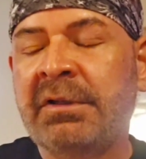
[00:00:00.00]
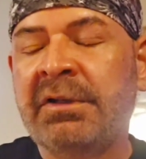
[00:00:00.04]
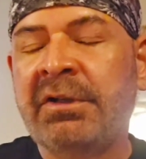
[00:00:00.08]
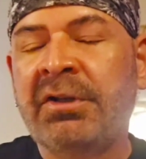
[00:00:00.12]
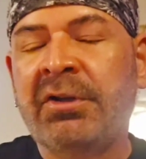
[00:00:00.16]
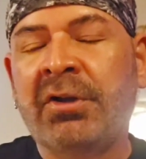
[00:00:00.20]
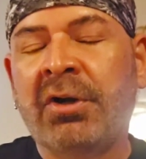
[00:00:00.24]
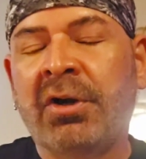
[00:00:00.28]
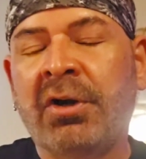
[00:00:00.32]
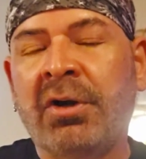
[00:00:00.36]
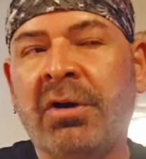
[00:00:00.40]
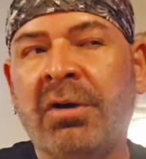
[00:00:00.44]

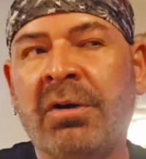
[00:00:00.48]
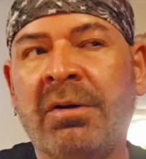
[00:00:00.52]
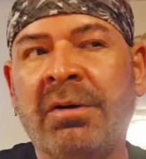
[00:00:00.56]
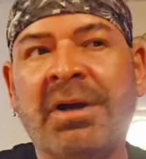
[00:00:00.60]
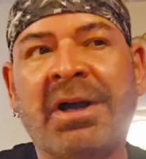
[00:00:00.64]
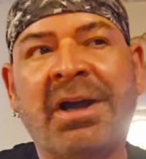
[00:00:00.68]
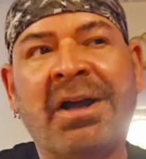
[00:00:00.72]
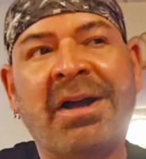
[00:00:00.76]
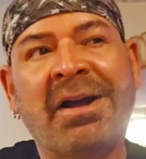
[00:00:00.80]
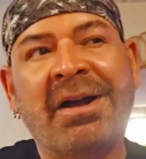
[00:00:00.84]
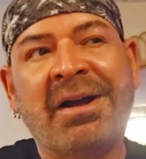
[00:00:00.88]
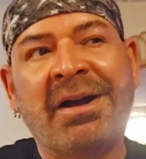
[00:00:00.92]

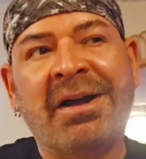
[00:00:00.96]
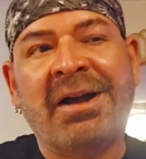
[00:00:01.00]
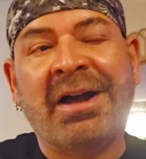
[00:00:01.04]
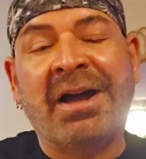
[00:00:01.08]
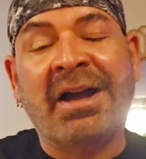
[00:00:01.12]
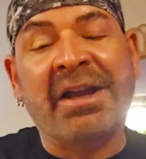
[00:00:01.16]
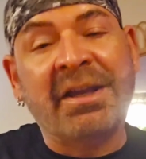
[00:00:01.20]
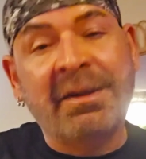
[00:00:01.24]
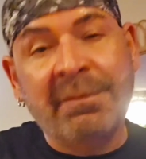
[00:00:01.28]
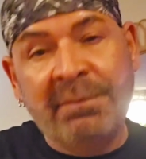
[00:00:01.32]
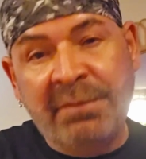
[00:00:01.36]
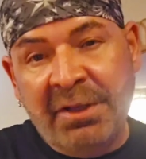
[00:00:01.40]

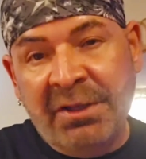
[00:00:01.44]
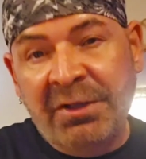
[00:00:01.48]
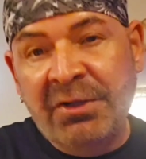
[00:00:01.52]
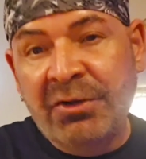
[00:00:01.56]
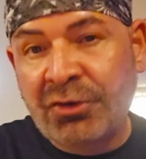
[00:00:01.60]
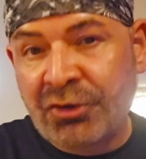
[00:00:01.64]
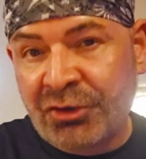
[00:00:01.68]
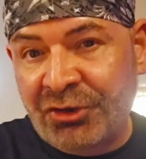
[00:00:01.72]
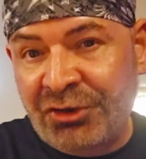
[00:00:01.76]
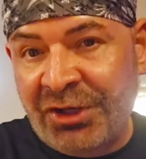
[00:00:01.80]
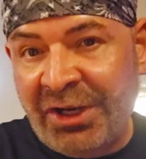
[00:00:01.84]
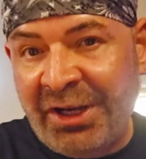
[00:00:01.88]
I could be a
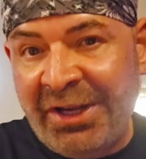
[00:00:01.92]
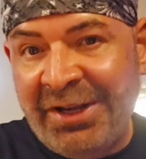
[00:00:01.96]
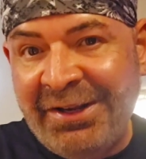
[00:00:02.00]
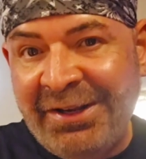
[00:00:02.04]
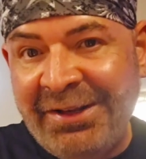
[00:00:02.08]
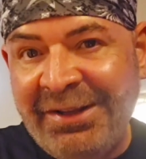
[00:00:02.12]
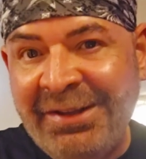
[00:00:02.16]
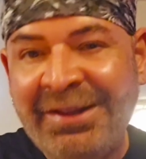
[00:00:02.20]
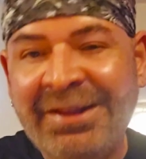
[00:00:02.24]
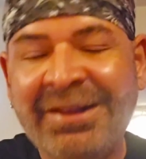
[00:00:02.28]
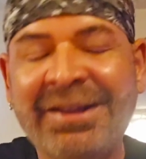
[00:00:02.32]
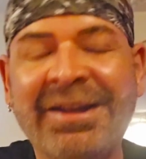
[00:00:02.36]
little
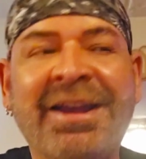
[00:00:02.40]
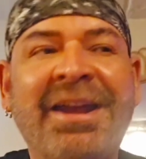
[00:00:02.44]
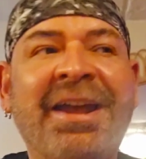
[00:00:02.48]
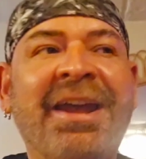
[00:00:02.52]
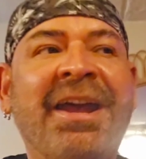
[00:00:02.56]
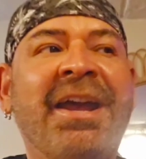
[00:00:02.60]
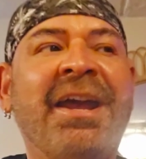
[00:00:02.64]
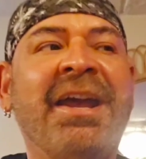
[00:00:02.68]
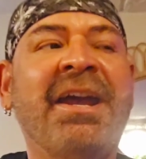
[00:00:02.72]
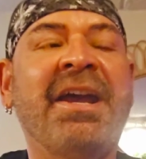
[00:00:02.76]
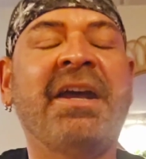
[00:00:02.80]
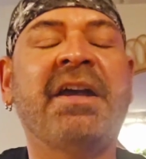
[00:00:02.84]
shady,
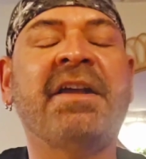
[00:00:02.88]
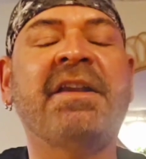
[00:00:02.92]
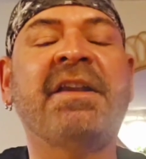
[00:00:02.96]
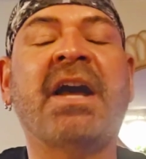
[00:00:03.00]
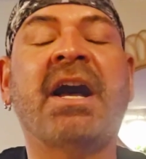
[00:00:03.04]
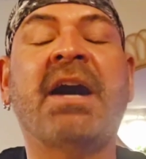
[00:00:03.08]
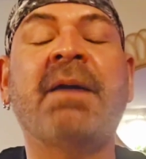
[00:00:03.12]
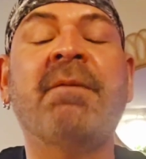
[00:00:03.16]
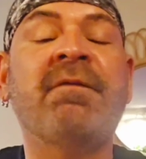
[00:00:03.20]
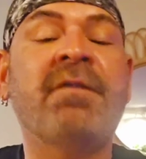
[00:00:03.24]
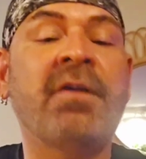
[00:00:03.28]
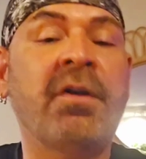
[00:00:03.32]
and
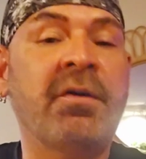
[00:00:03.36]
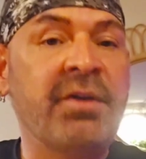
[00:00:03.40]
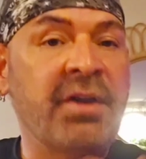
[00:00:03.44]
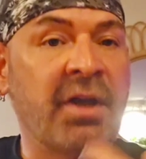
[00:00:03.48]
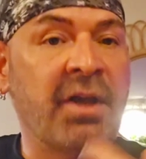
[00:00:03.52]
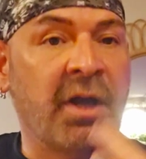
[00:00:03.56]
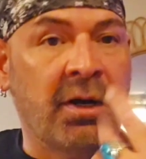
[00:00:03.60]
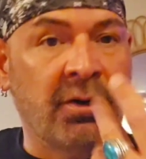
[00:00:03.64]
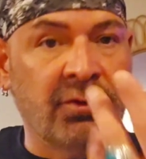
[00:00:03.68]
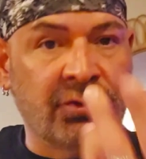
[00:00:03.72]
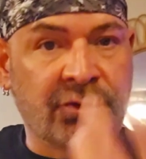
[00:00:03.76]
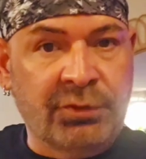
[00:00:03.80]
I'm
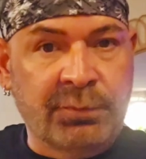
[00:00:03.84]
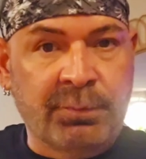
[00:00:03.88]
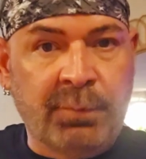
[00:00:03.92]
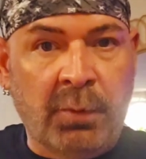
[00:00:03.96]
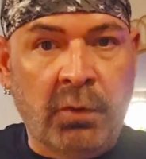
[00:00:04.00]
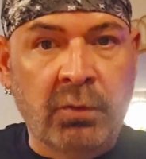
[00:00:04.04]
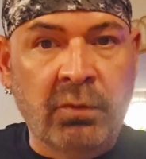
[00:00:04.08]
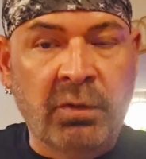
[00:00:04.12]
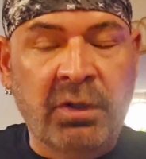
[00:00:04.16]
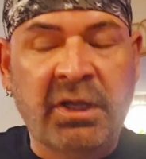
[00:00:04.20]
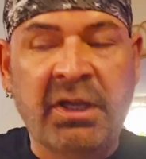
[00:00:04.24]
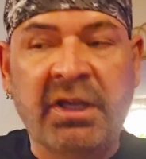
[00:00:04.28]
very
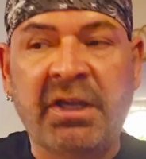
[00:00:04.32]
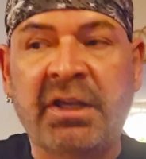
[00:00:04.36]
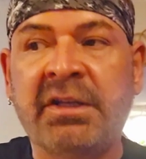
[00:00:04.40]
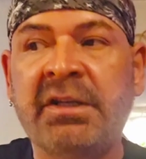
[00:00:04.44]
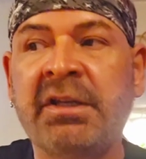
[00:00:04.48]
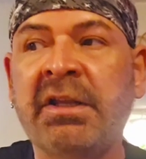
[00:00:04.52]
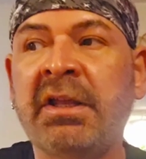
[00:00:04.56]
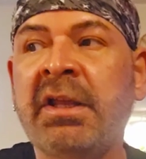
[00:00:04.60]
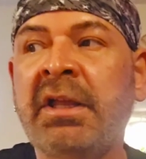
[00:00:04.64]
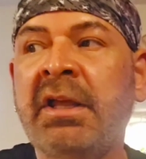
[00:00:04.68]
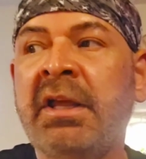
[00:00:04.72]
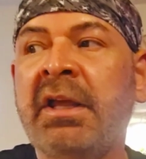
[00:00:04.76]

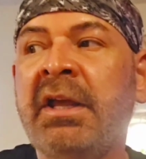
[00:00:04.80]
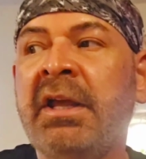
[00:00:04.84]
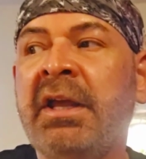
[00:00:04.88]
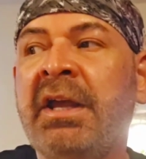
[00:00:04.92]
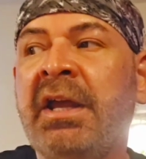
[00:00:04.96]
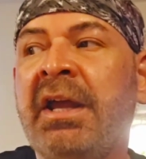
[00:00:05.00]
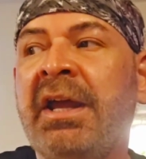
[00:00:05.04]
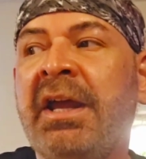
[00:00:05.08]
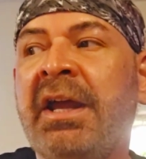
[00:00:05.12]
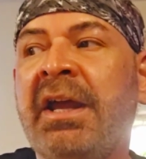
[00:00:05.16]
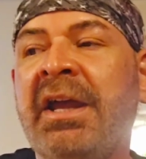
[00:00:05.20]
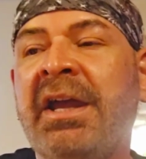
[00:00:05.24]
outspoken,
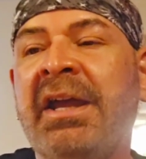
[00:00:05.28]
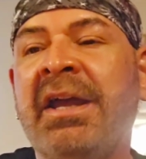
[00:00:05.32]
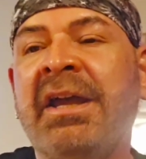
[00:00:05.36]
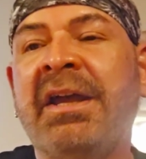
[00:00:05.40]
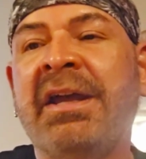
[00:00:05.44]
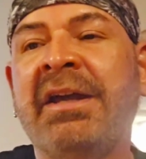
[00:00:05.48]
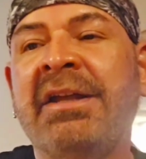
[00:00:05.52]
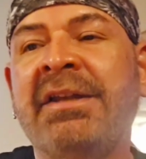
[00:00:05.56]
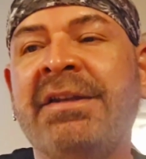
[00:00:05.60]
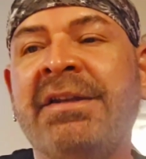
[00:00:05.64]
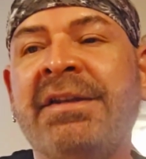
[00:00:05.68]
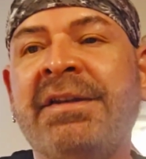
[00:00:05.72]

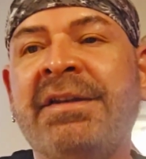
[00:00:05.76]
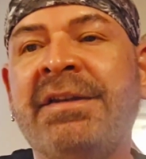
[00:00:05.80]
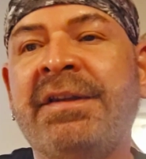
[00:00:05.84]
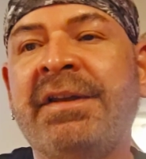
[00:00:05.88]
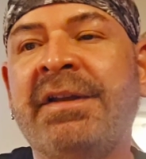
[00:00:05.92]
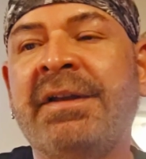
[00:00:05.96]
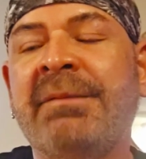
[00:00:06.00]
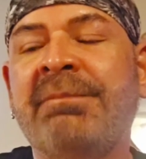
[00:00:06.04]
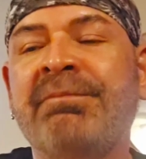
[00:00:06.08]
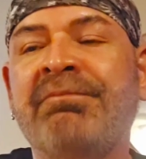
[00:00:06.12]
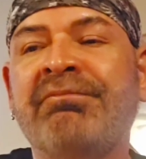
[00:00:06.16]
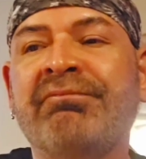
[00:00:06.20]
and
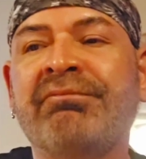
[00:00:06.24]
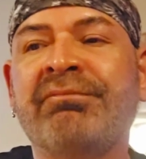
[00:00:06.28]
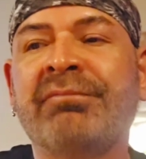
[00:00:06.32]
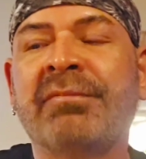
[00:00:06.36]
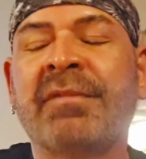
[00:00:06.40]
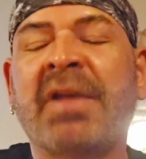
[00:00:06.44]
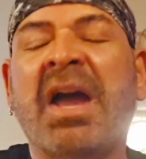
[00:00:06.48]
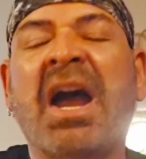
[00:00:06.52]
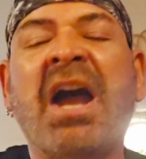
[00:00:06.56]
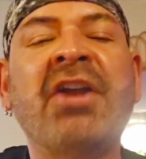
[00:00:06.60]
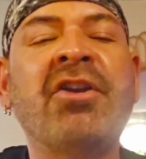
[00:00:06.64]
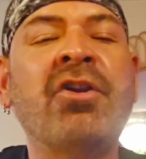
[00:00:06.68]

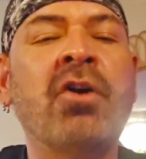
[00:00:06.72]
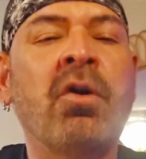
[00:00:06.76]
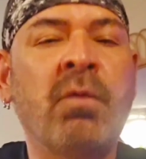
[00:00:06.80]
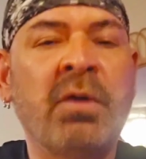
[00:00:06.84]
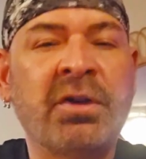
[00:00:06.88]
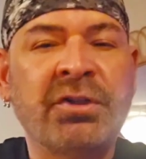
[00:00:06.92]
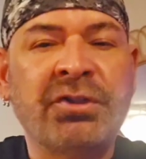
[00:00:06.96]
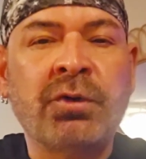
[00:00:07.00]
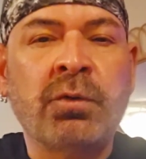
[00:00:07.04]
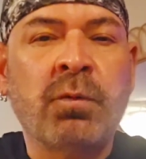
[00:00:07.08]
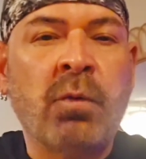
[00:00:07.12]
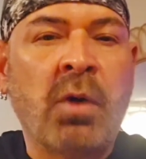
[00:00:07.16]
I know
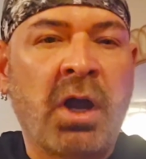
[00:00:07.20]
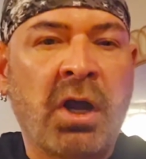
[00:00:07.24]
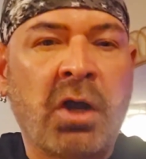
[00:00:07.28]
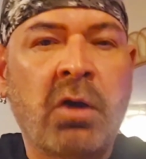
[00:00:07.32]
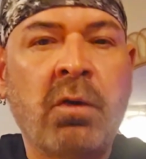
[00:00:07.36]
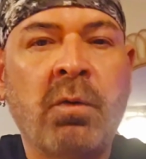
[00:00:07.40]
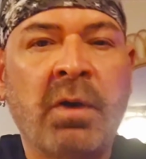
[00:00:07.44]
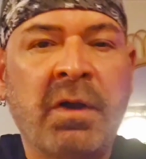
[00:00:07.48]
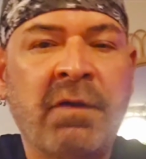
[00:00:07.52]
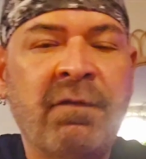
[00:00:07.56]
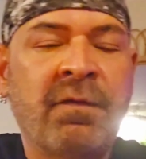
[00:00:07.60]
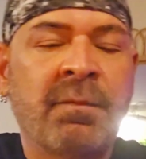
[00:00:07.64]
when to walk
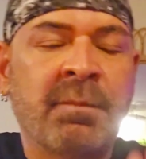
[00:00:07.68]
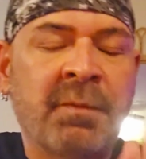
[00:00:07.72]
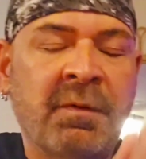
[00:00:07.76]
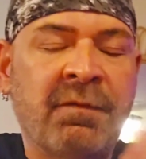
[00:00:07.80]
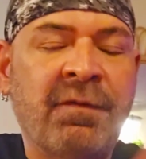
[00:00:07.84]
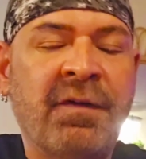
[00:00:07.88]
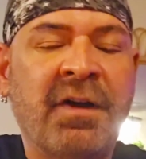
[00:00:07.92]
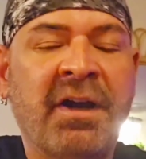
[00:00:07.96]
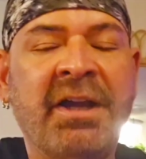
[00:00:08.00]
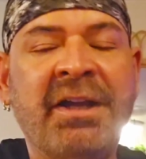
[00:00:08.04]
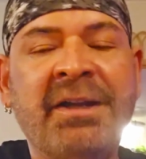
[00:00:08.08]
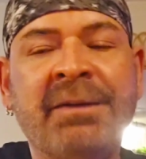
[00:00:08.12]
away from a
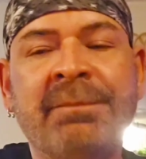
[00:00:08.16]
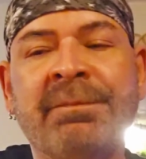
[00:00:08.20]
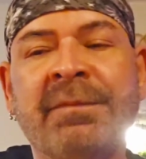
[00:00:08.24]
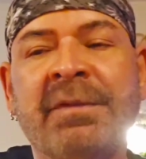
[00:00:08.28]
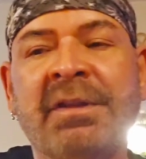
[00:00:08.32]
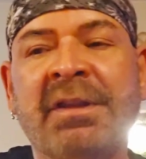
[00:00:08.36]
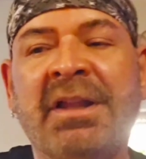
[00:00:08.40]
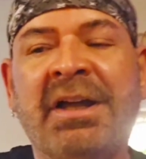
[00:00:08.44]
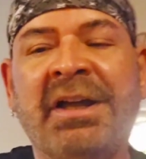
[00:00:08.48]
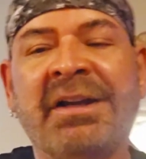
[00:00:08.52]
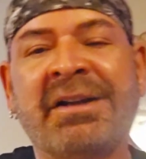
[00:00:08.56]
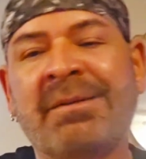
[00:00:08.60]

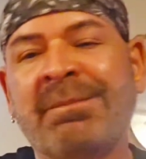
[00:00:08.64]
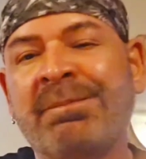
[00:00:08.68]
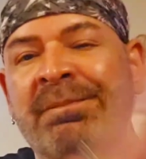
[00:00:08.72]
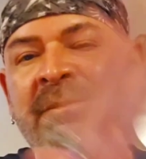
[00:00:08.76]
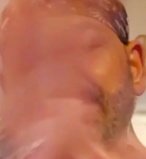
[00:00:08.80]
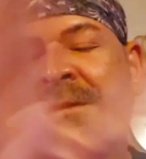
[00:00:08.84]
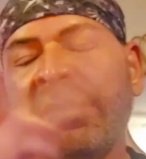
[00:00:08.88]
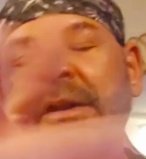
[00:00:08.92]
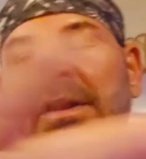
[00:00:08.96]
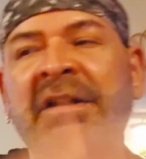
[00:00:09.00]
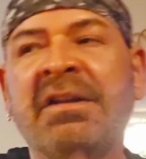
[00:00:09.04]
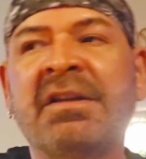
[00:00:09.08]
fight. Like,
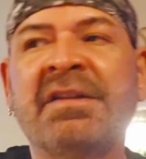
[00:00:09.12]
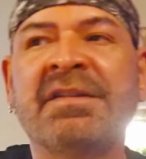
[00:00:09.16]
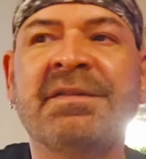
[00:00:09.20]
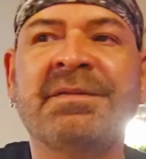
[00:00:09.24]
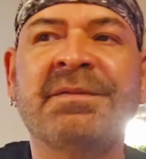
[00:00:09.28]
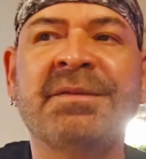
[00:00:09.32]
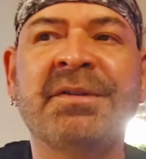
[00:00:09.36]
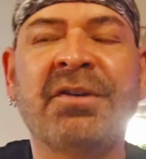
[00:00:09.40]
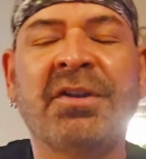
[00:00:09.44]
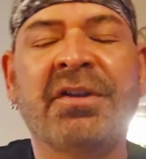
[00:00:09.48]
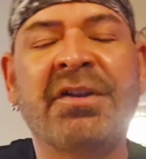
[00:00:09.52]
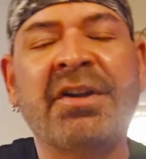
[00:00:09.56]

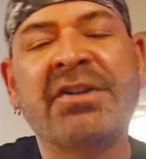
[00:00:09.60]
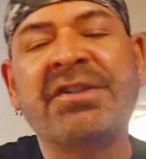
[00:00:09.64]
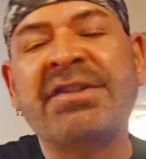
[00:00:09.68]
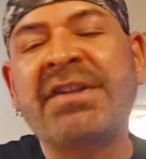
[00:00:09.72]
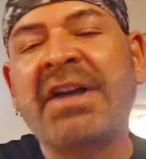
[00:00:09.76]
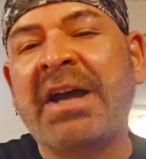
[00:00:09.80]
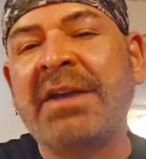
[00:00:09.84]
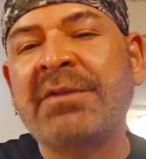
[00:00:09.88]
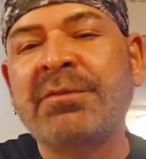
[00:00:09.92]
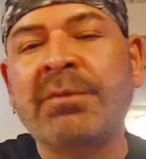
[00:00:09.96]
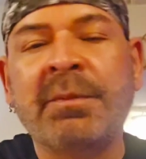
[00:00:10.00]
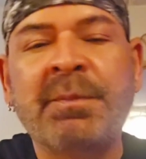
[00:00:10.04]
there are
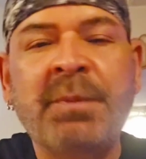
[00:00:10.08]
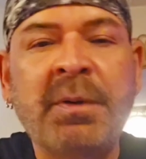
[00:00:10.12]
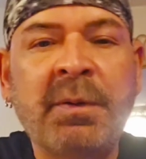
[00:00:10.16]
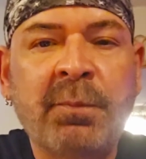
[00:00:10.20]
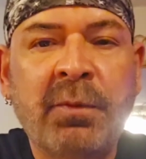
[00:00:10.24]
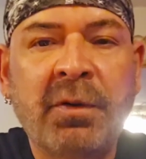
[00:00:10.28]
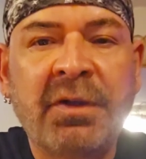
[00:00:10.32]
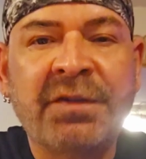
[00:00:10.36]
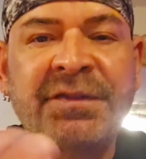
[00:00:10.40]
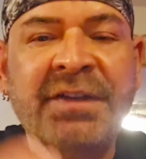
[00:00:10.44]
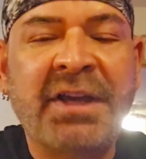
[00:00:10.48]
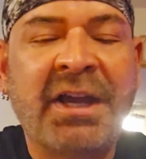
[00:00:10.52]
times when
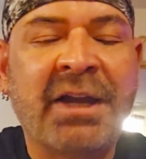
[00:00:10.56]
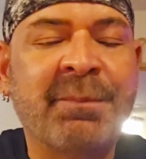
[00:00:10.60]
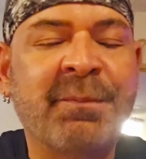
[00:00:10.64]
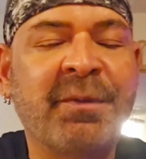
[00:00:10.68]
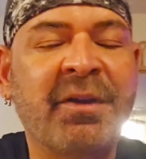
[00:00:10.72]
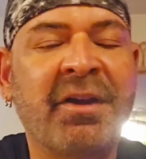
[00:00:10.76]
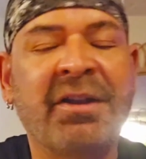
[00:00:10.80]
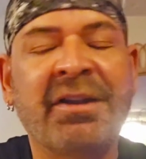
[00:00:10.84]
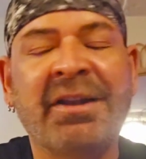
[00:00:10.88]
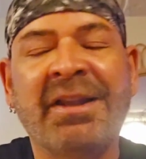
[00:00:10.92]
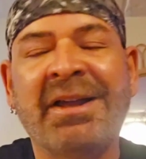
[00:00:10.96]
people attack me